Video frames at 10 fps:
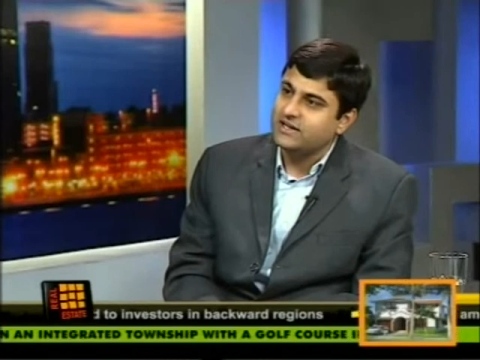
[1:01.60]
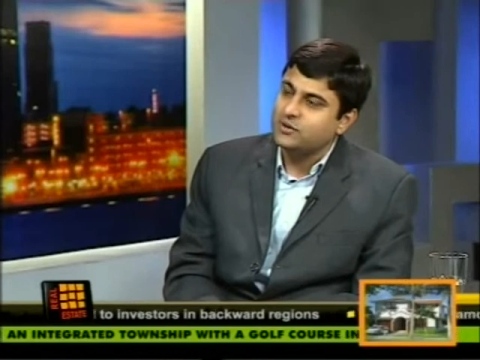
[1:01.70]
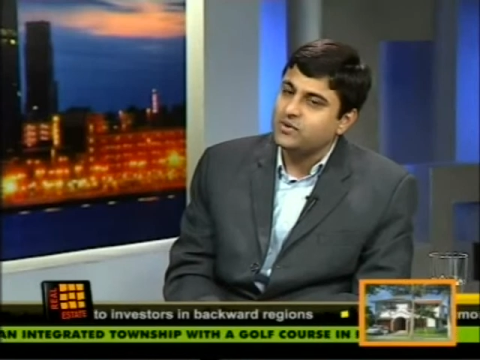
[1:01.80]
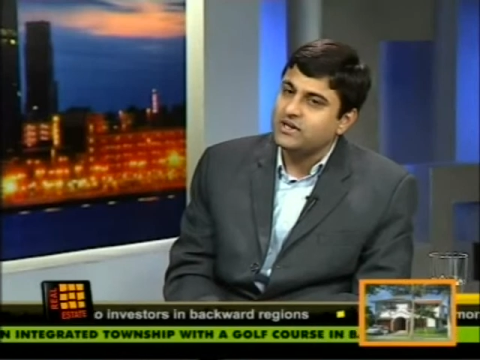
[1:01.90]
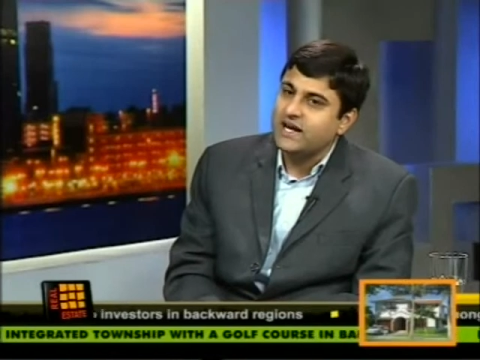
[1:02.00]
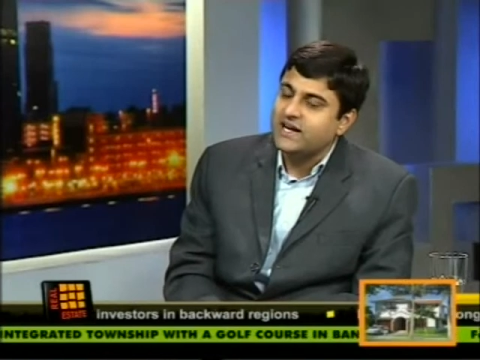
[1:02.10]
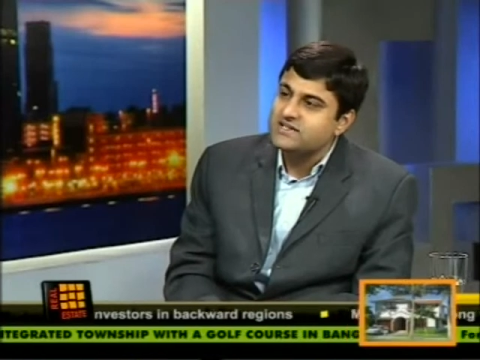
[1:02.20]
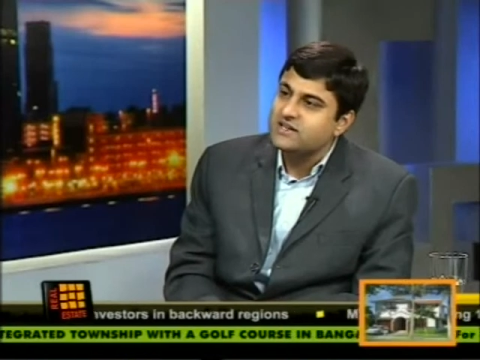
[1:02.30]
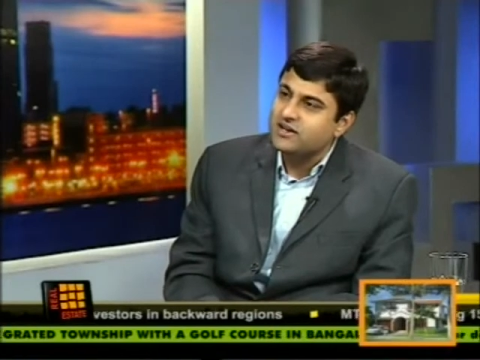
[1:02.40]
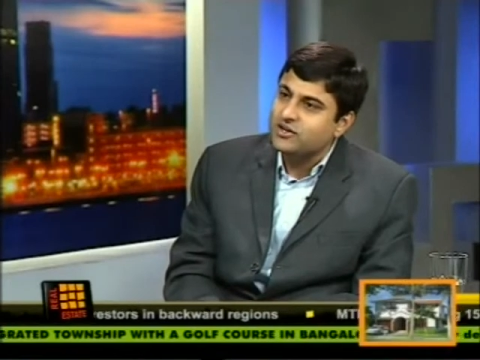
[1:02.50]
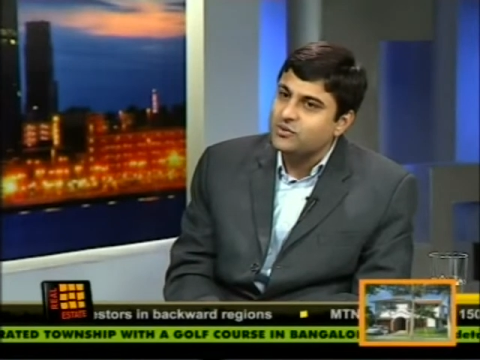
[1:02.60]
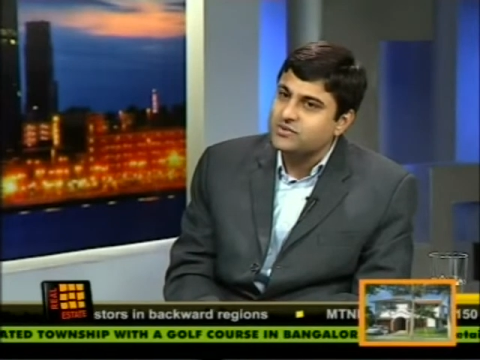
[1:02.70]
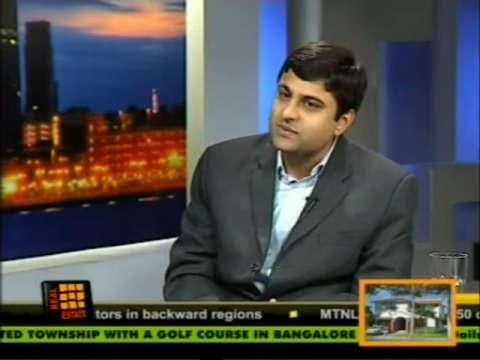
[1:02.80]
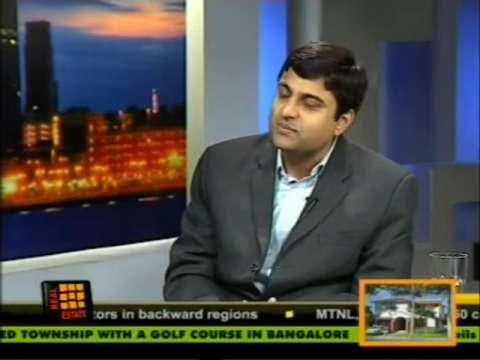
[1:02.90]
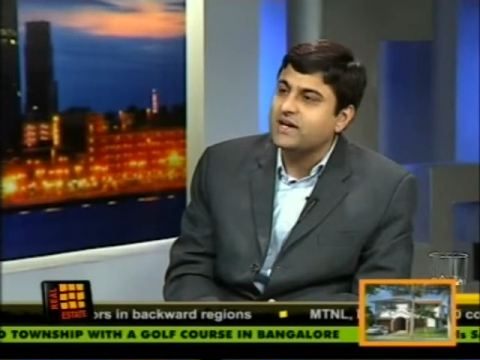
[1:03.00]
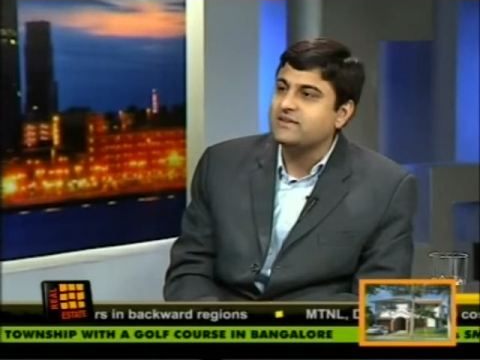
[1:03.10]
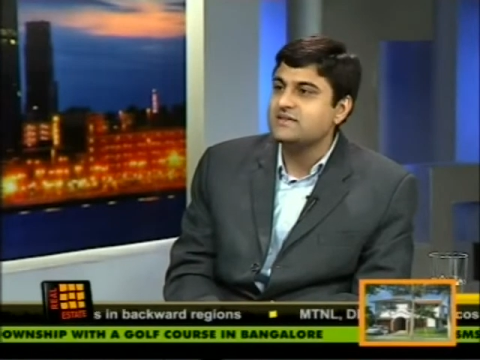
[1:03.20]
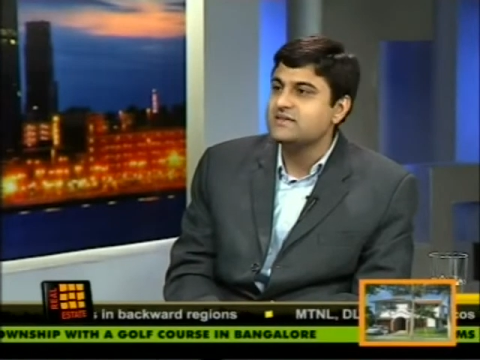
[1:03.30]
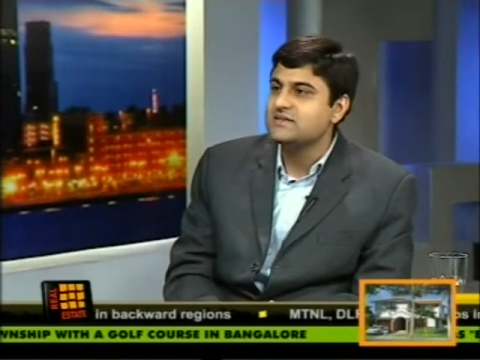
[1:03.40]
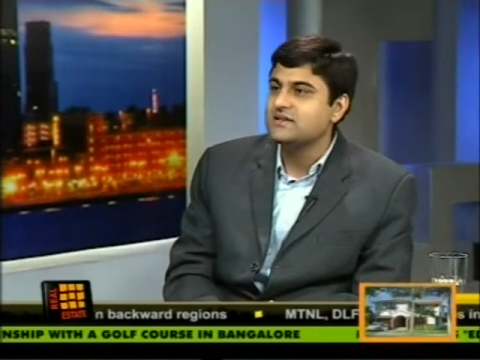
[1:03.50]
And that will largely reduce the
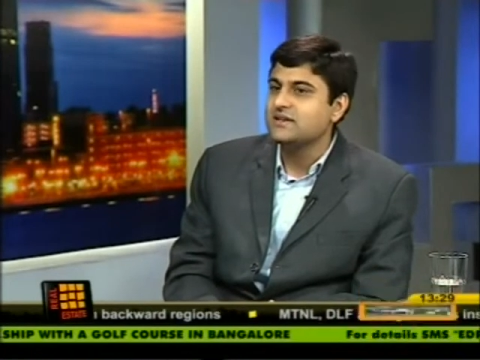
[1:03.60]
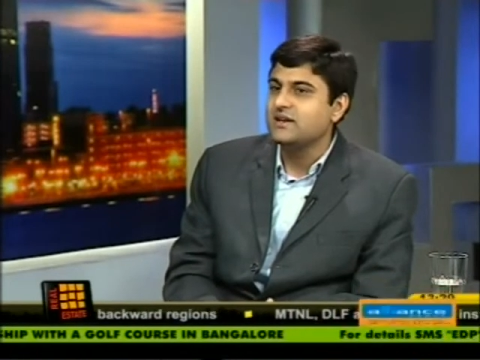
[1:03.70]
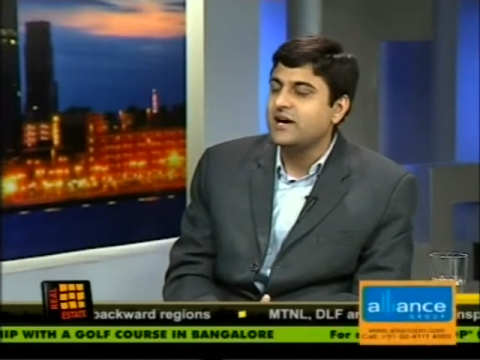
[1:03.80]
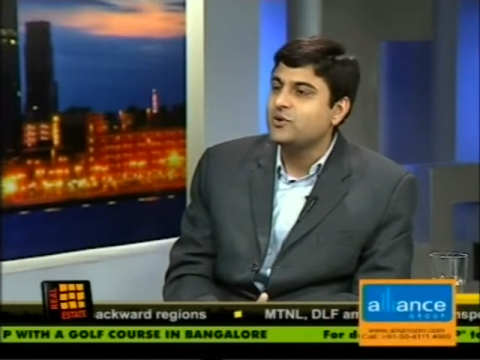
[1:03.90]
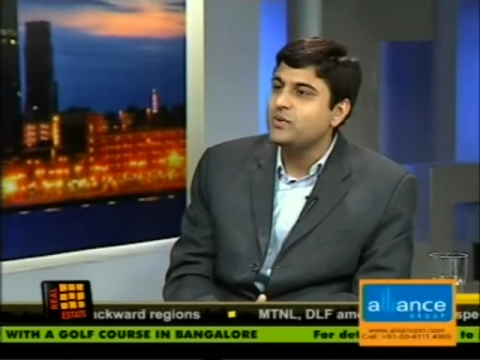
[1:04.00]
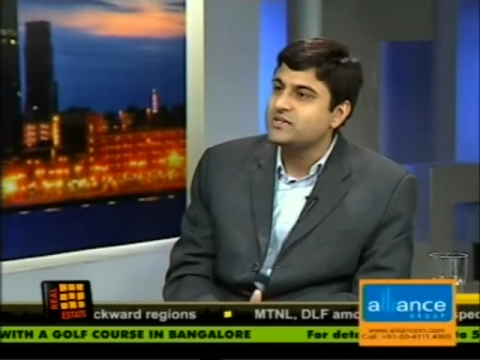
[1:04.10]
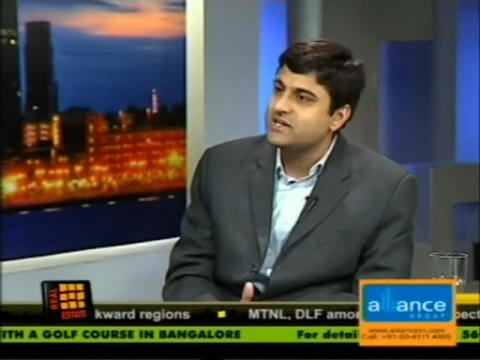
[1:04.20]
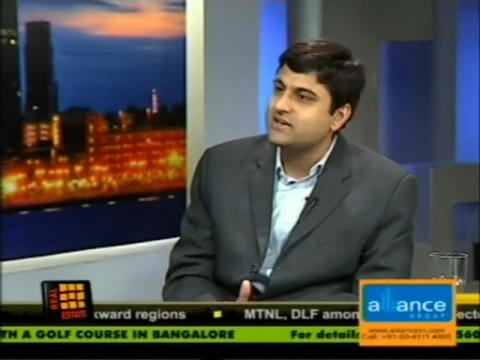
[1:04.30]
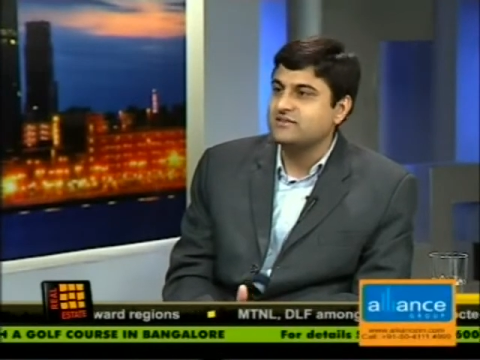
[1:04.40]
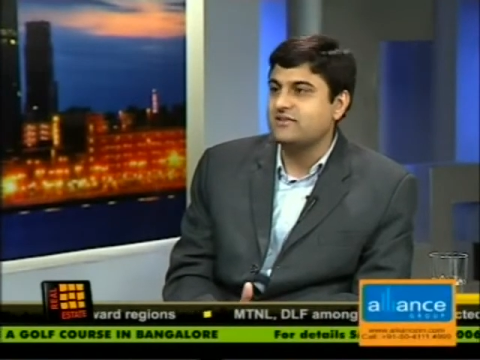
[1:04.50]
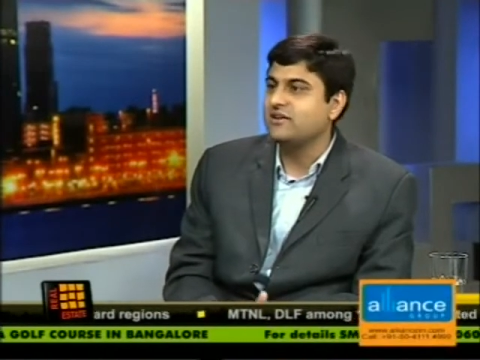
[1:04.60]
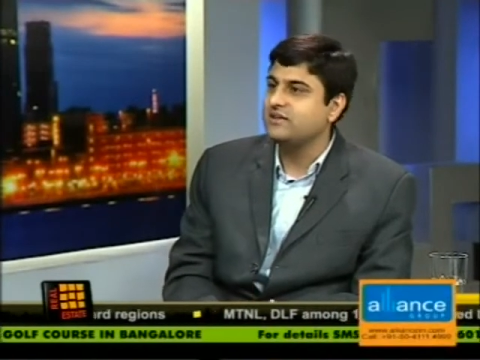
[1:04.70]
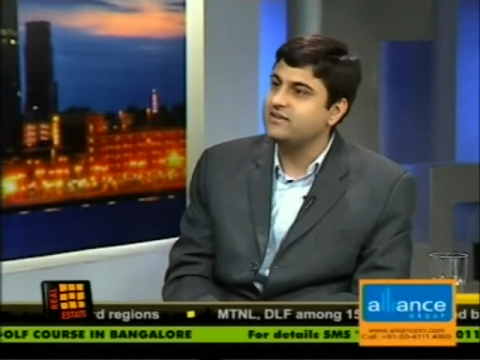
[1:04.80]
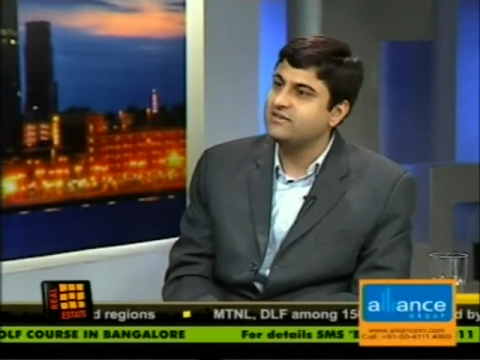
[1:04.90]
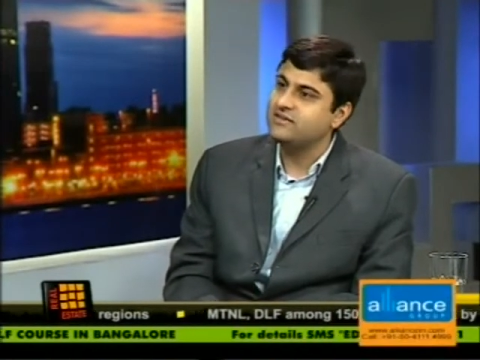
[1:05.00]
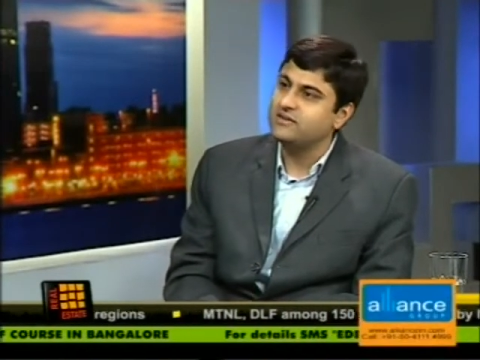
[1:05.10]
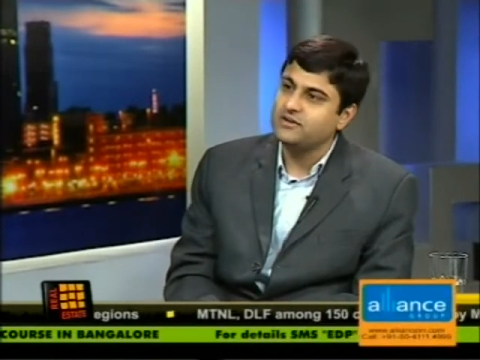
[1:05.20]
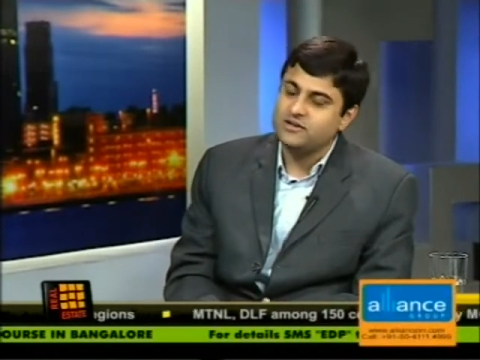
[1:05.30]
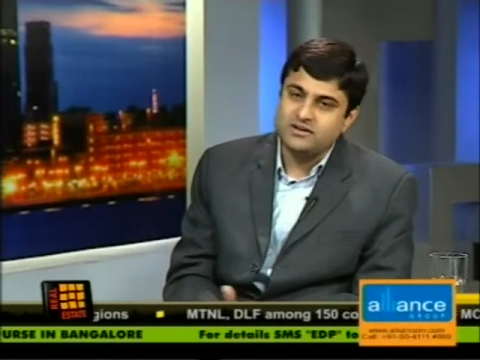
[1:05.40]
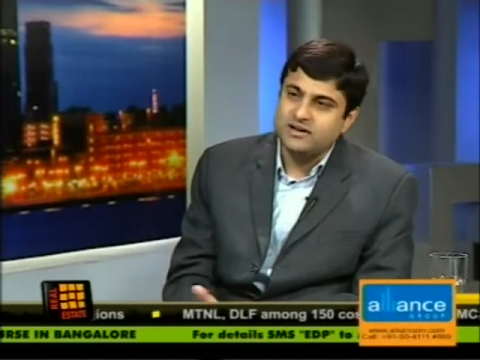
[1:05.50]
prices at which they construct these
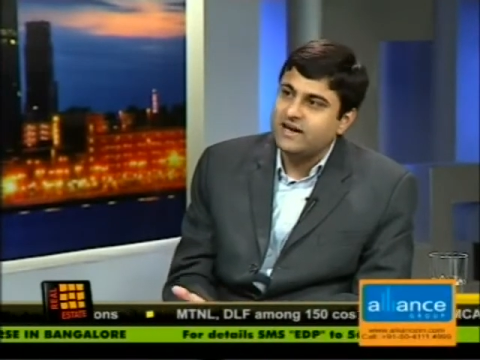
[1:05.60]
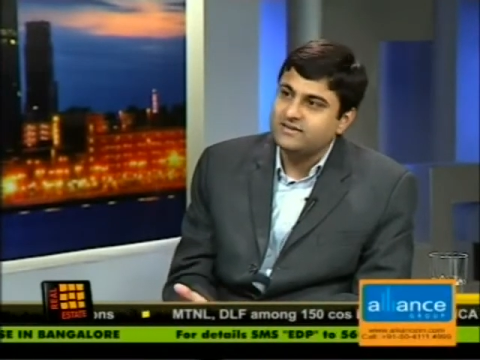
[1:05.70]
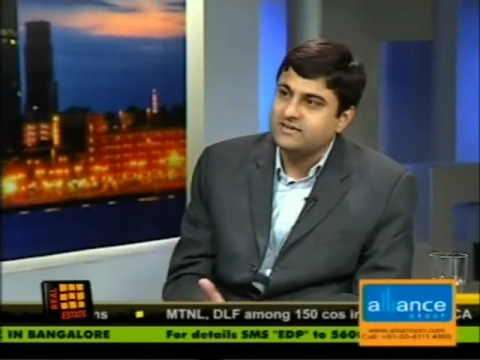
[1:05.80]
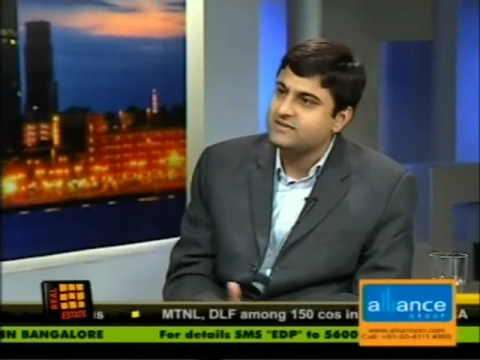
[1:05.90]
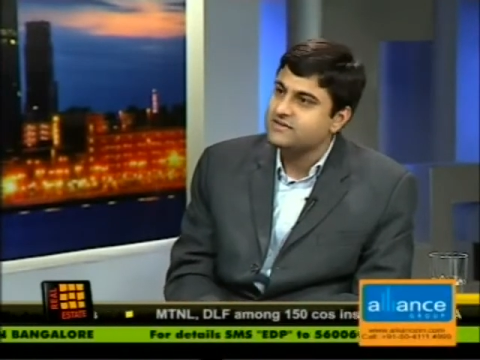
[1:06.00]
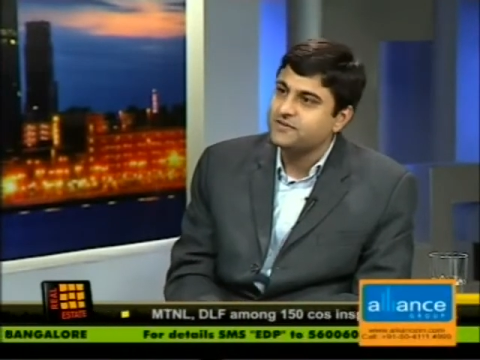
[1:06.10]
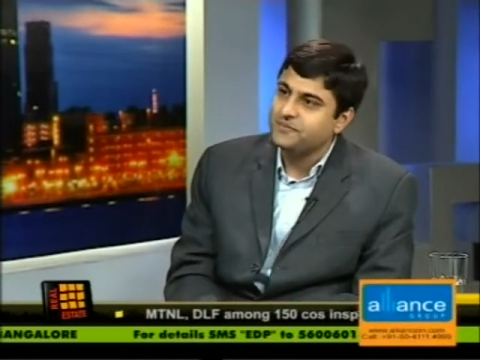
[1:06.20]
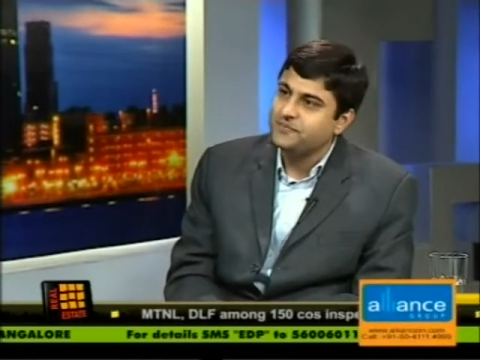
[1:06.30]
assets.